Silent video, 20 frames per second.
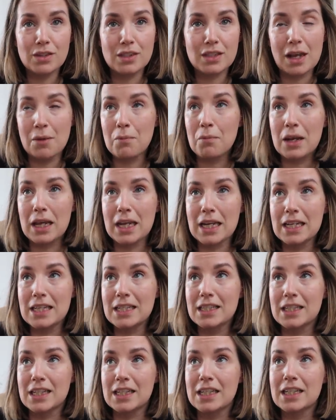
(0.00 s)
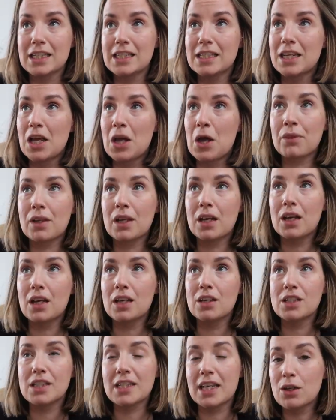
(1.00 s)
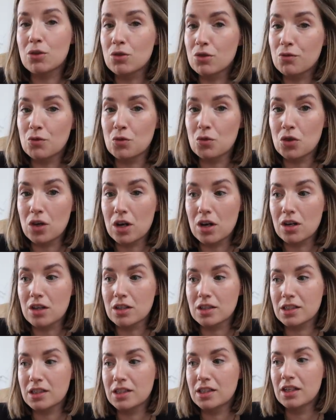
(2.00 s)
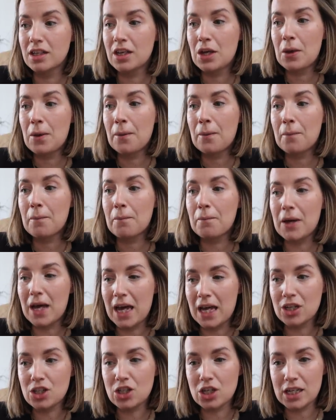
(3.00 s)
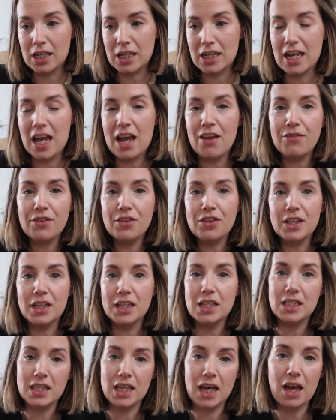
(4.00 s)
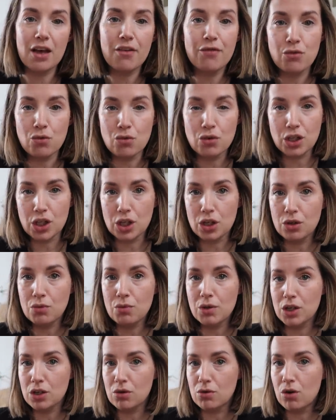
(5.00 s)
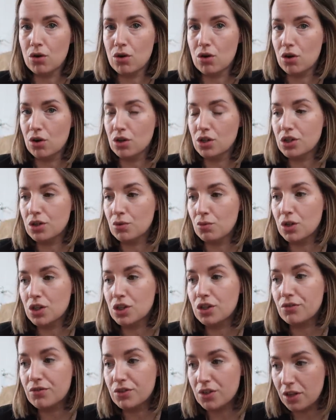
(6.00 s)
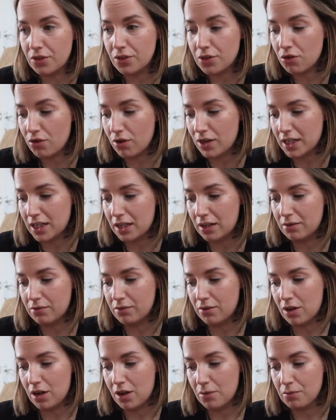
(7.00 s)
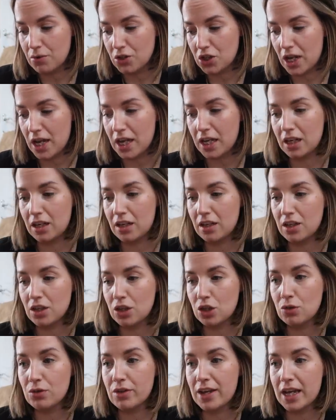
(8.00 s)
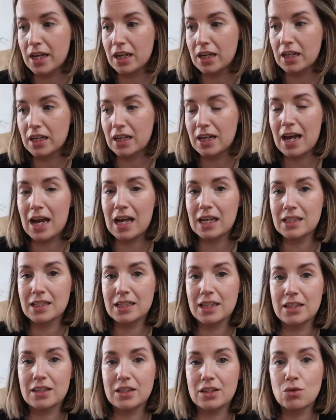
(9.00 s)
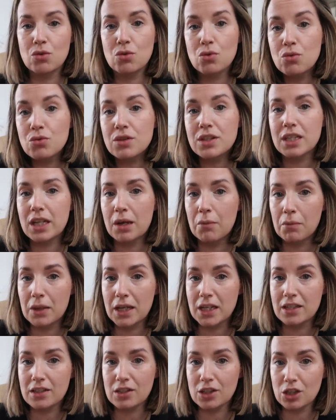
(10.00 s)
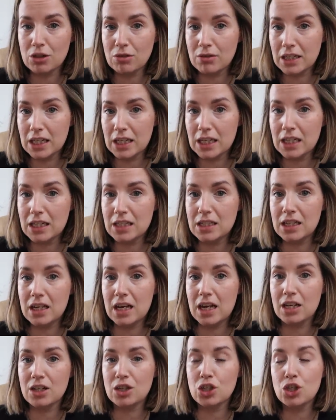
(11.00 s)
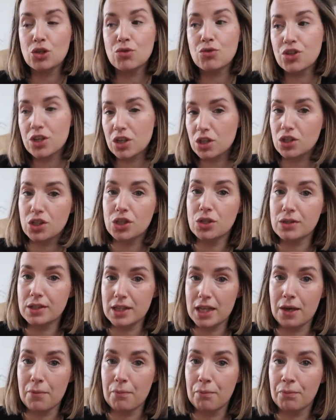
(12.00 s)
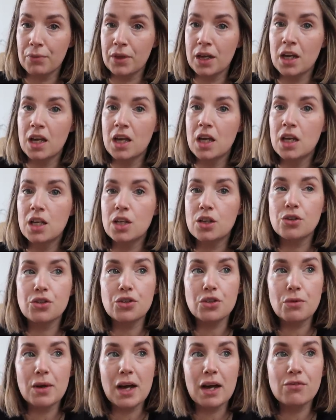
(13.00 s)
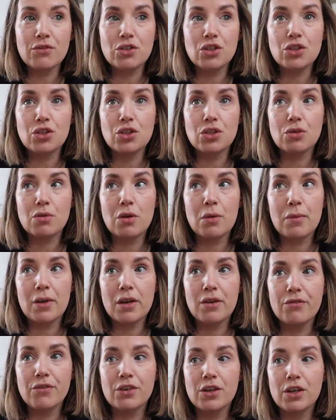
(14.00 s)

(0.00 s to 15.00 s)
templates, and it's sales forecasts. But actually, everything is there for you when you log on. So once you've done the credit check, you then can access all the templates that you need, and you just use them. You do have to do a bit of